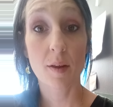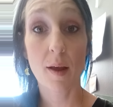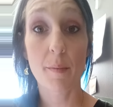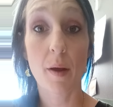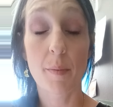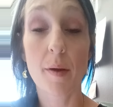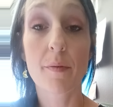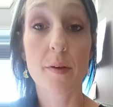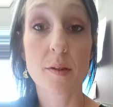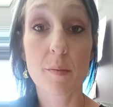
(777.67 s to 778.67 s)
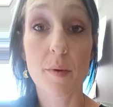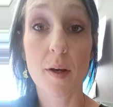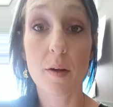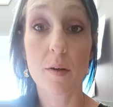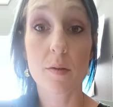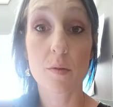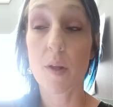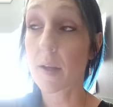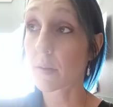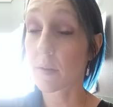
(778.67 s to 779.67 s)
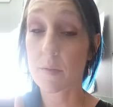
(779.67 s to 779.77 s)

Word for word: That may be for somebody that